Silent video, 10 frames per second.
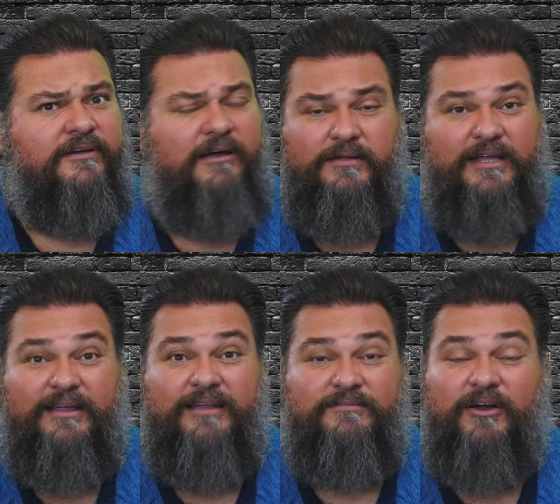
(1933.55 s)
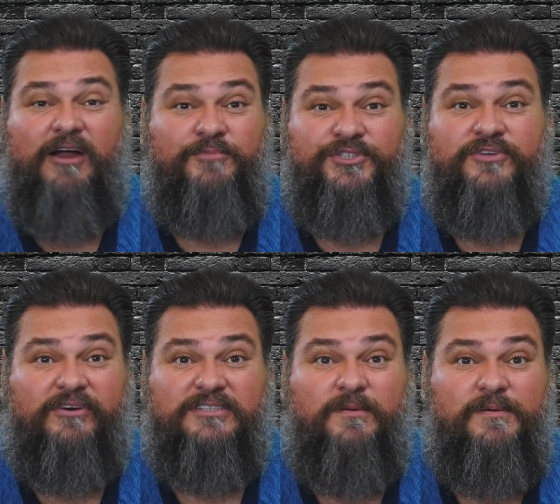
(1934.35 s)
Uh, and, and there, I'm sure
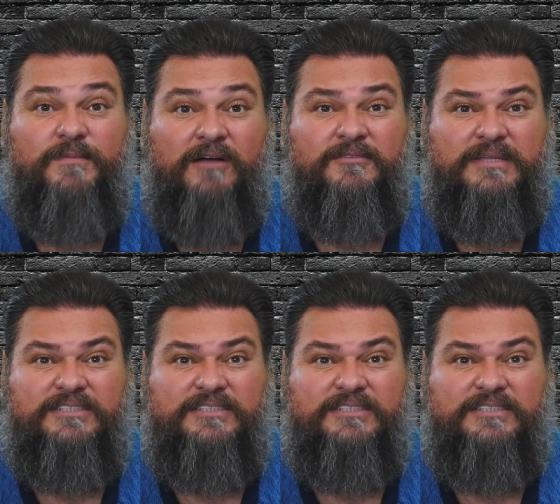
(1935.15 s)
there are some among them